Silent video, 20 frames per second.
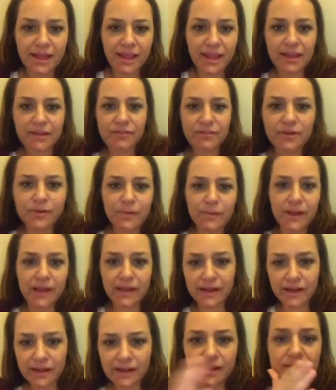Hey
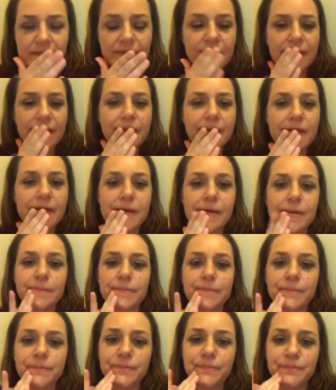everyone,
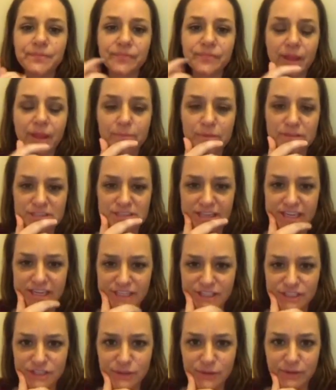um, I'm just gonna
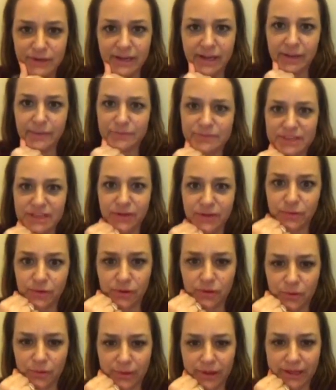do an update real
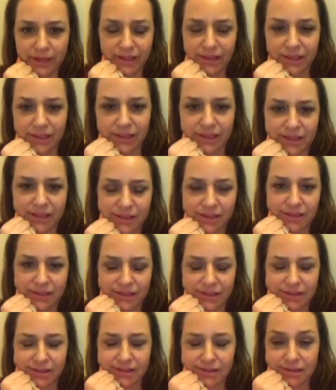quick.
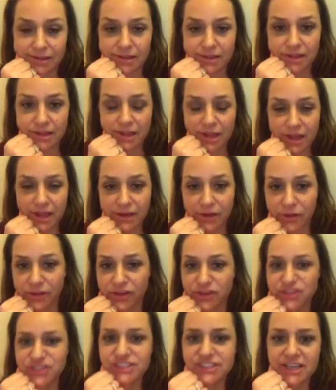I know
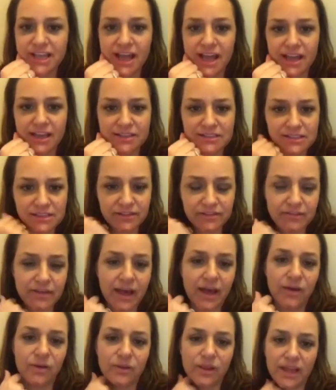there's tons of
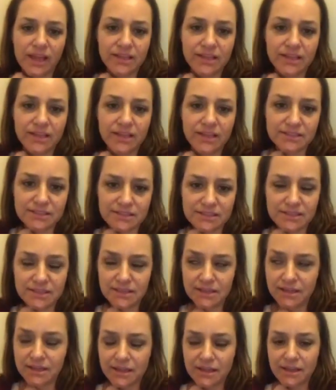outlets
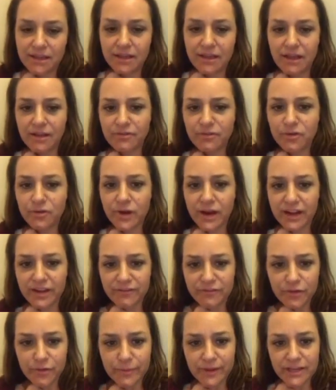of great
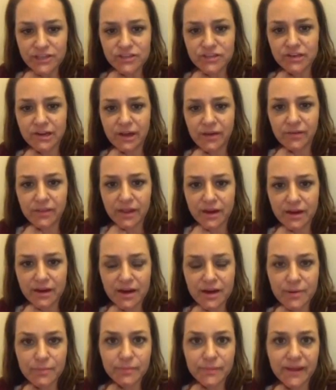information out
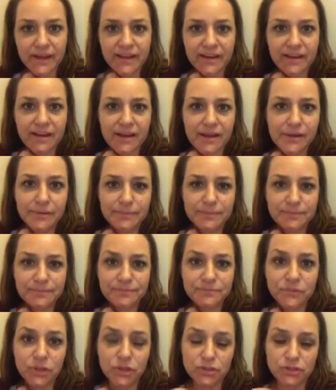there, but um,
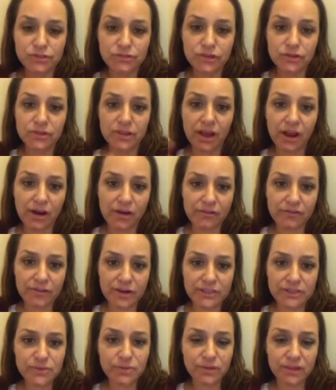those of you that aren't
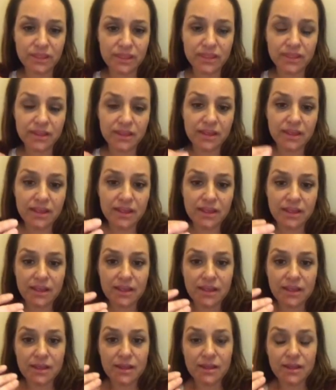friends with
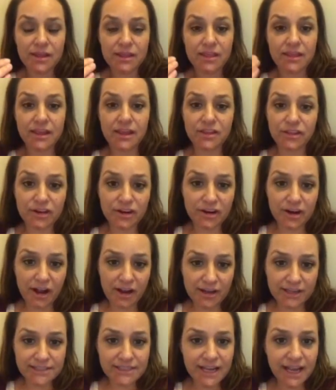the other
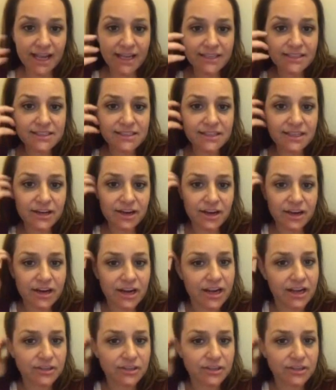contacts that are